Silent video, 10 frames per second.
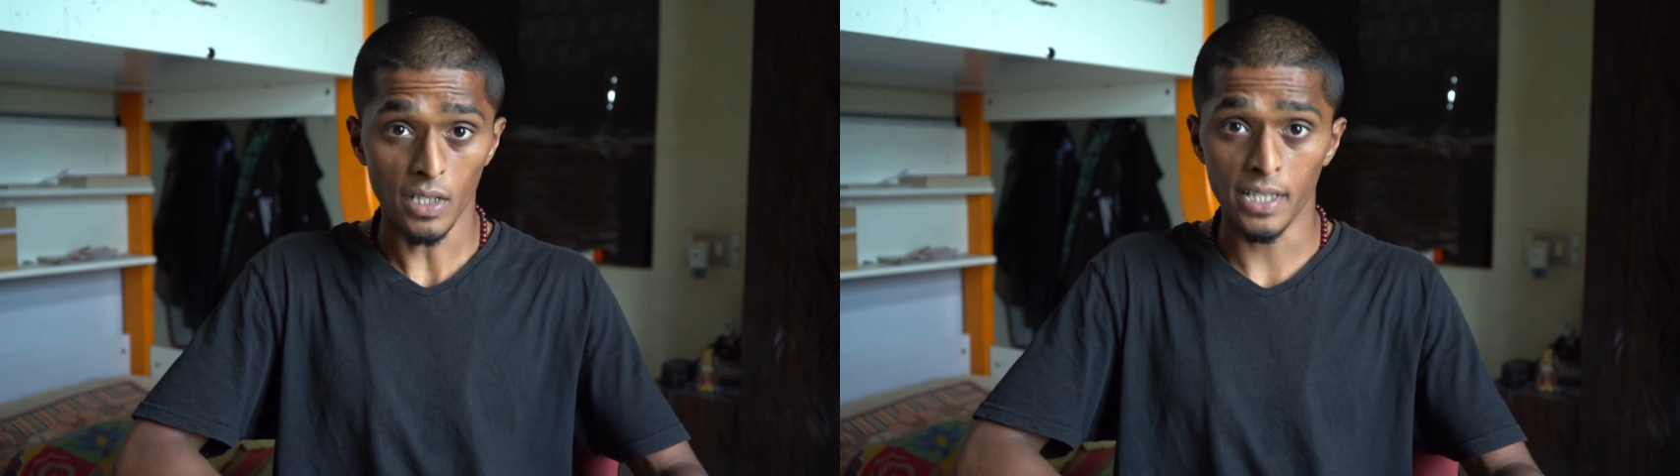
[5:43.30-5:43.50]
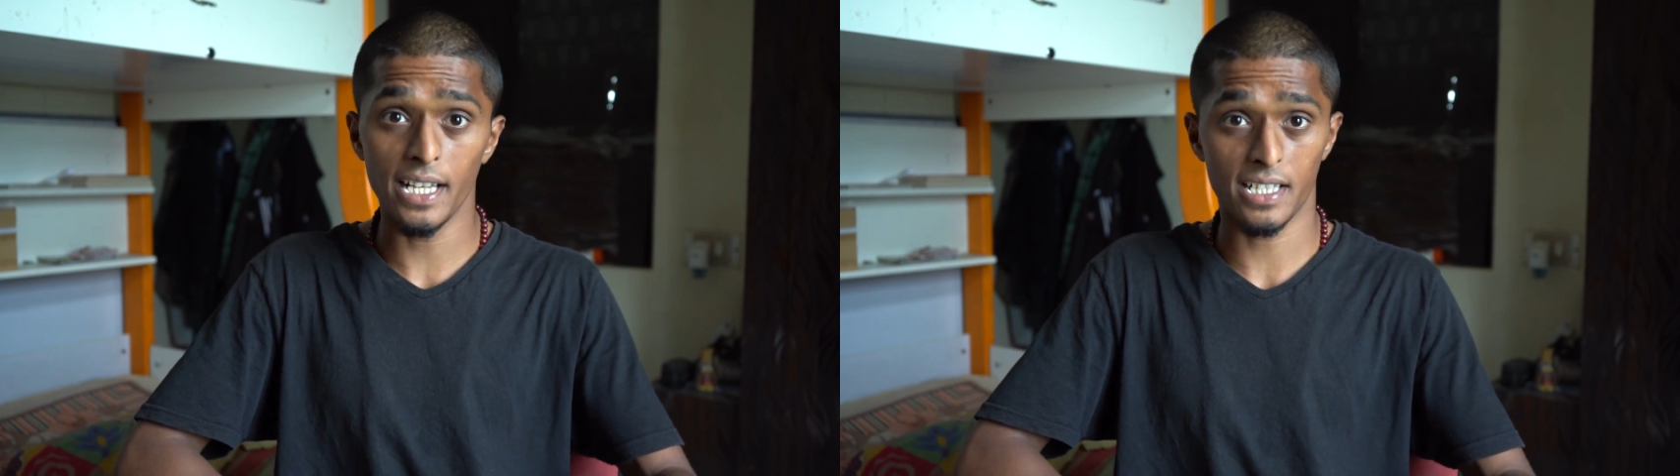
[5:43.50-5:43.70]

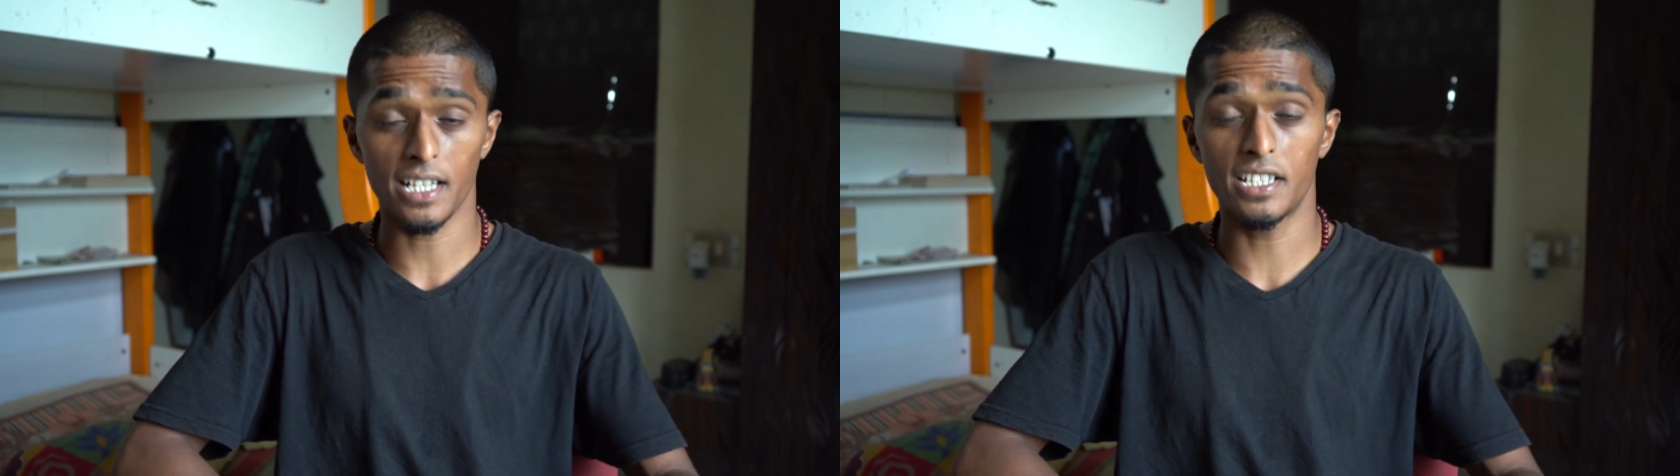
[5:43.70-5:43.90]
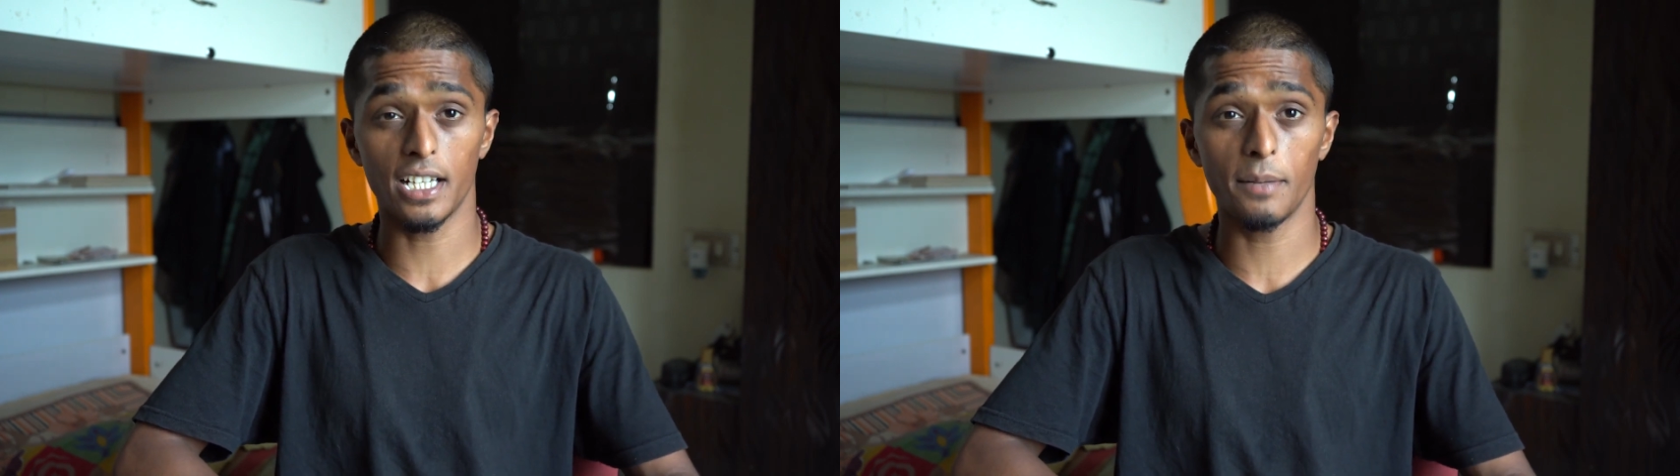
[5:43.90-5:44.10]
yes,
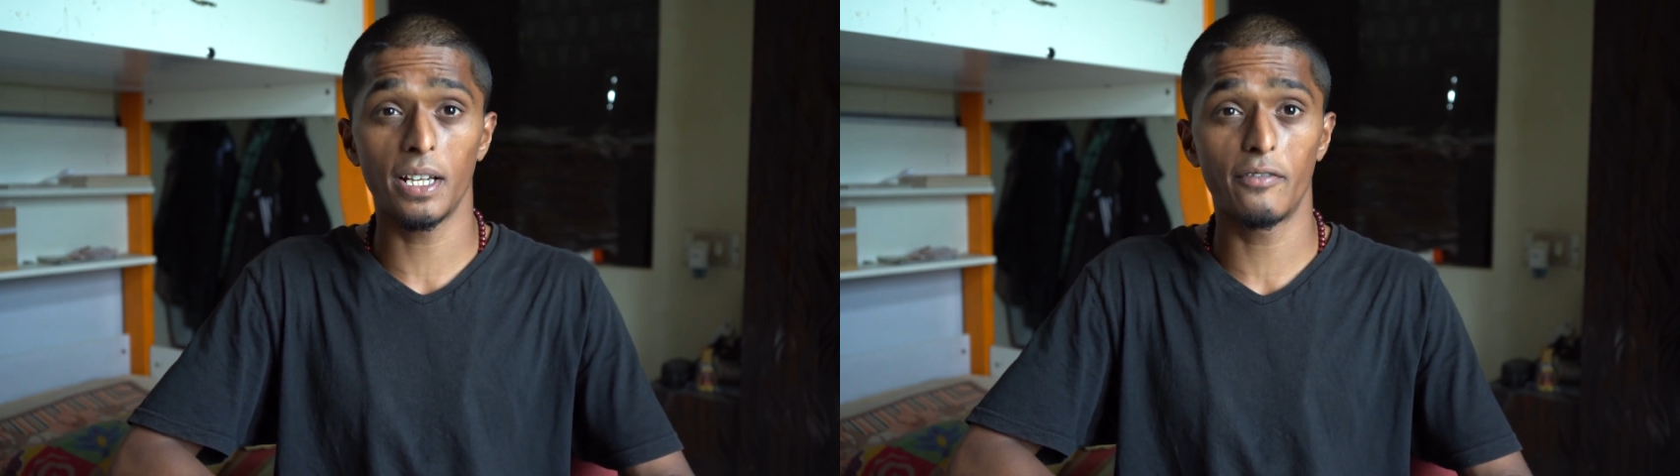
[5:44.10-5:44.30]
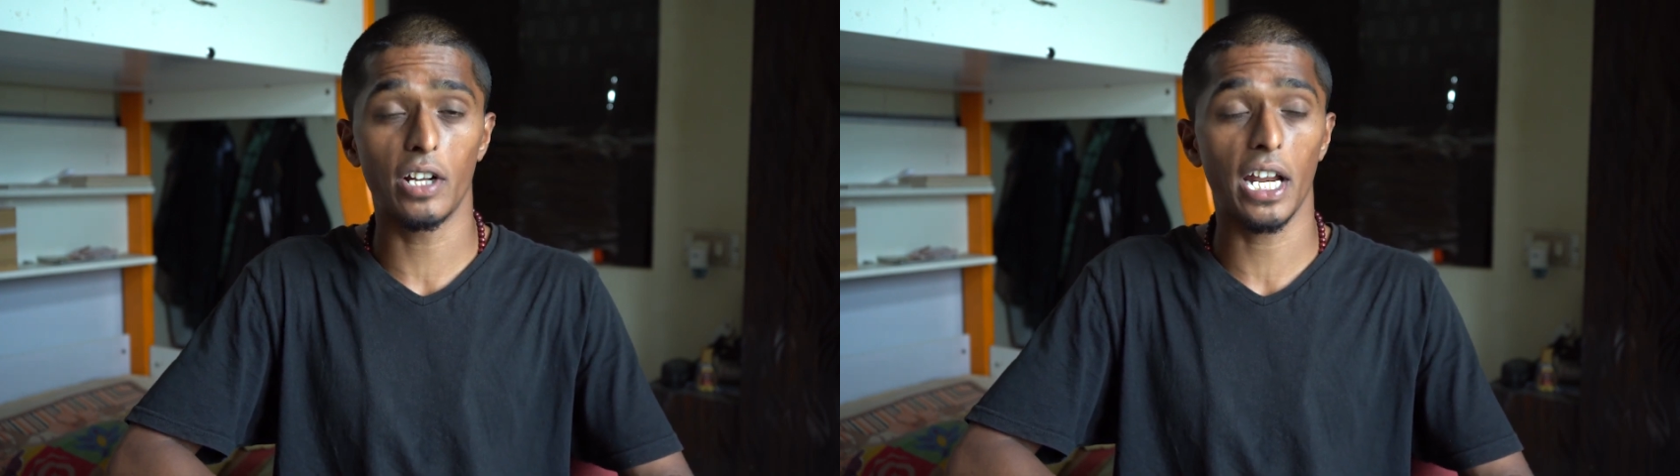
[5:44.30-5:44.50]

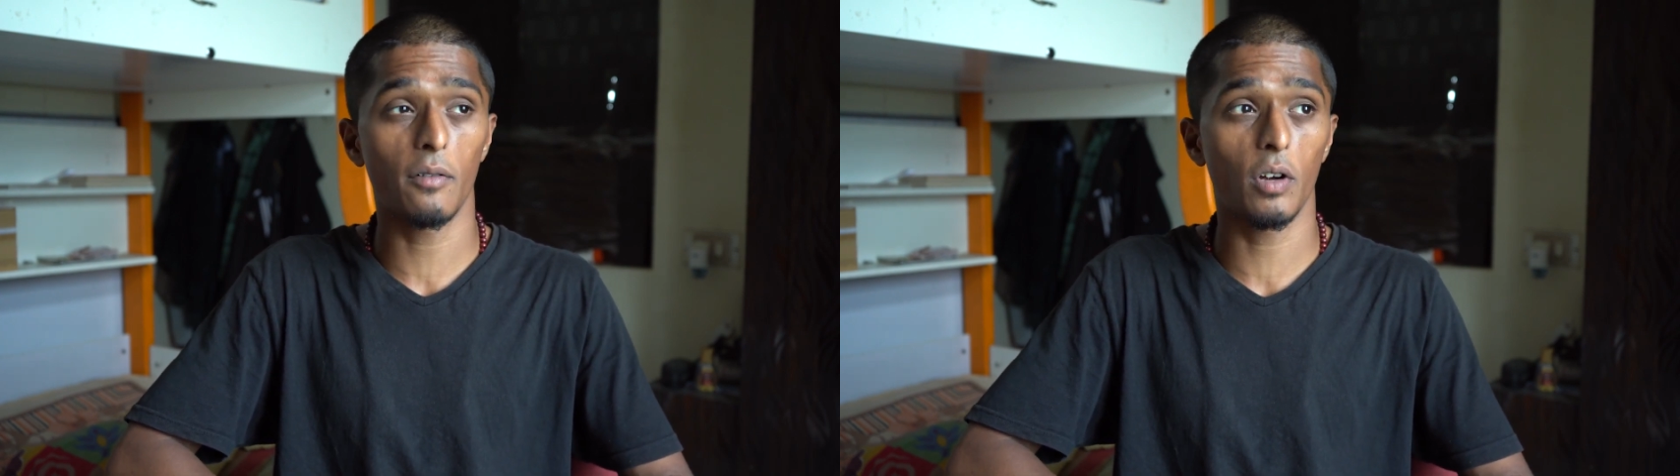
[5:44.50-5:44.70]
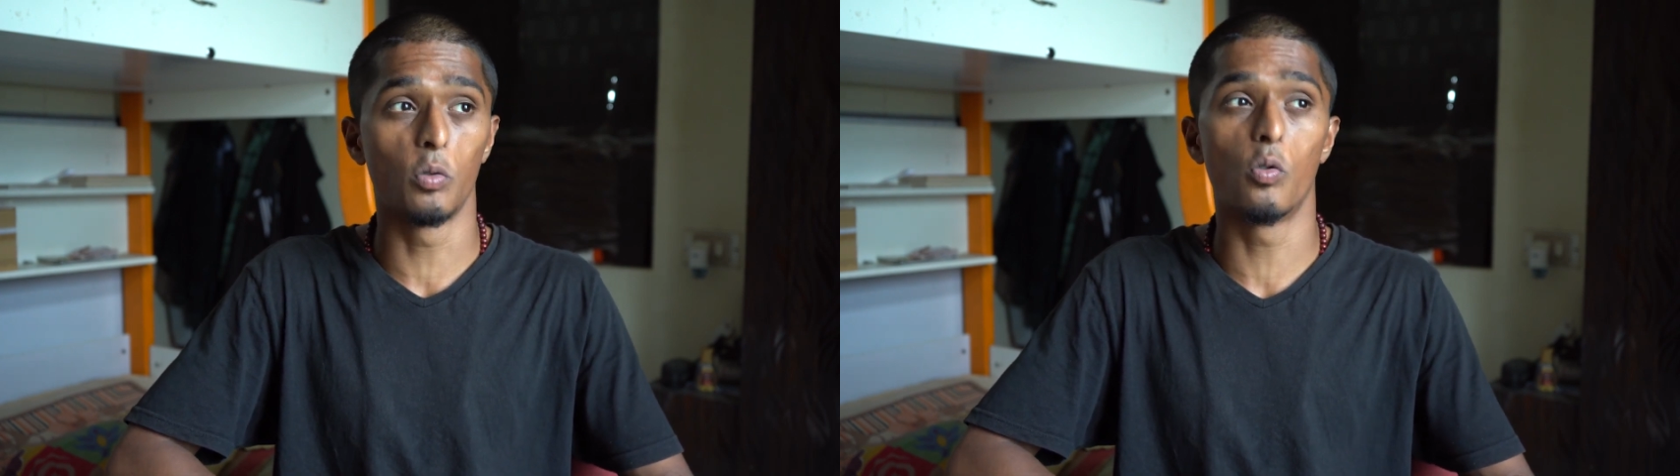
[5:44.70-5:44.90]
considerably for
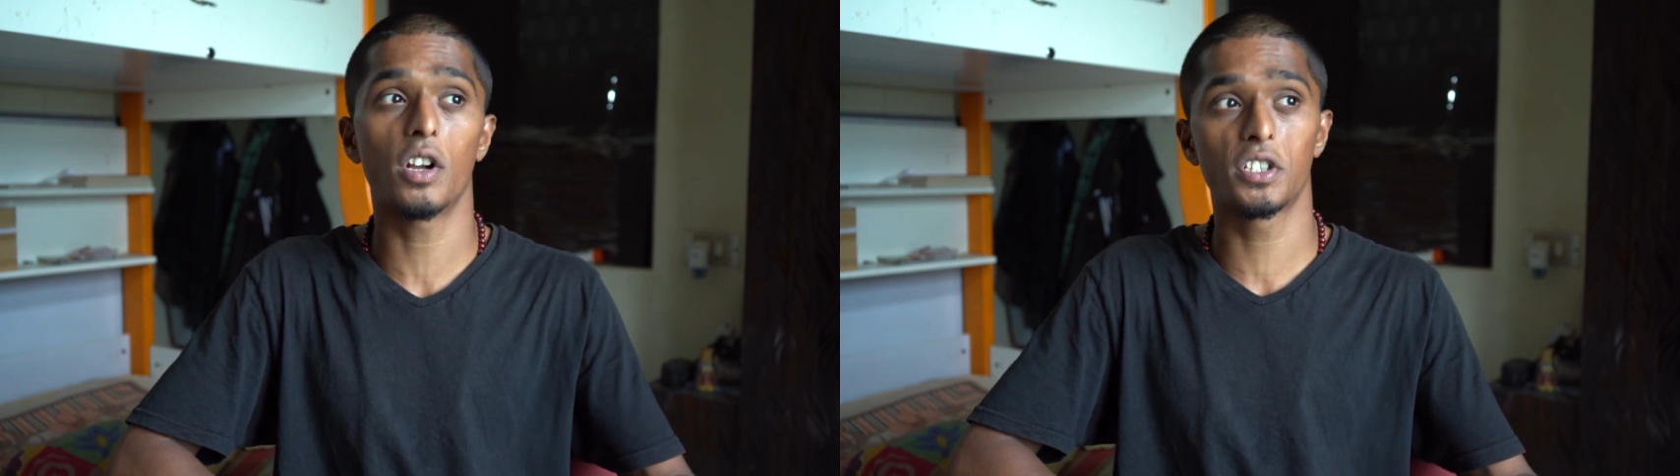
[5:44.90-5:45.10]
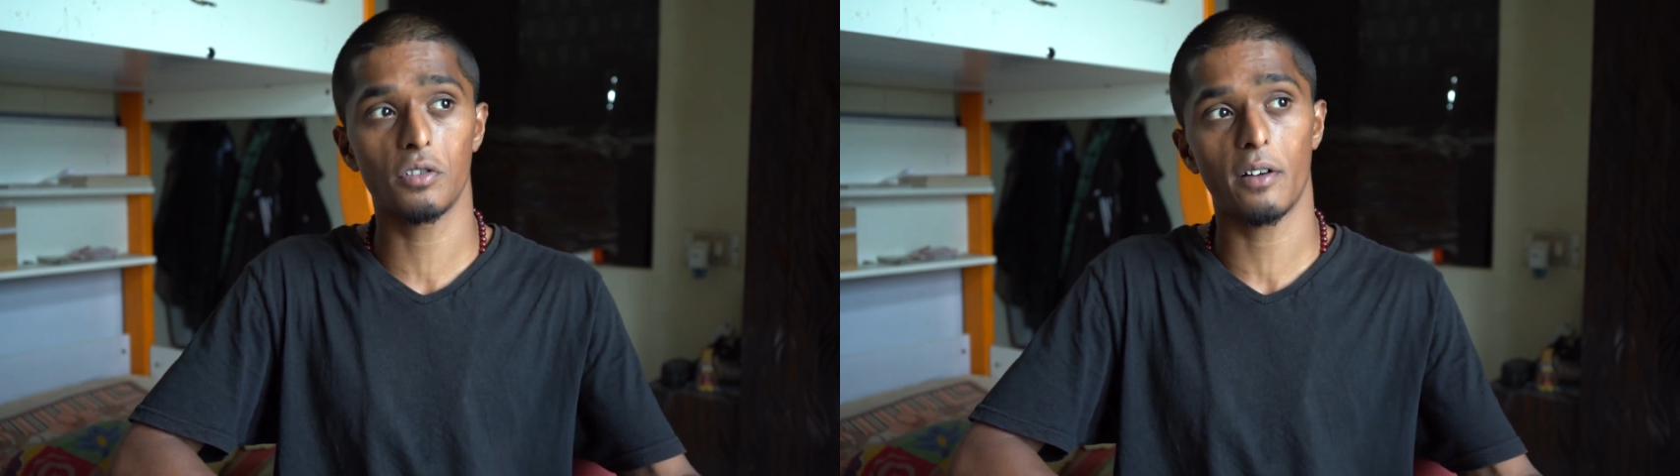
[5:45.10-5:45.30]
anyone who wants to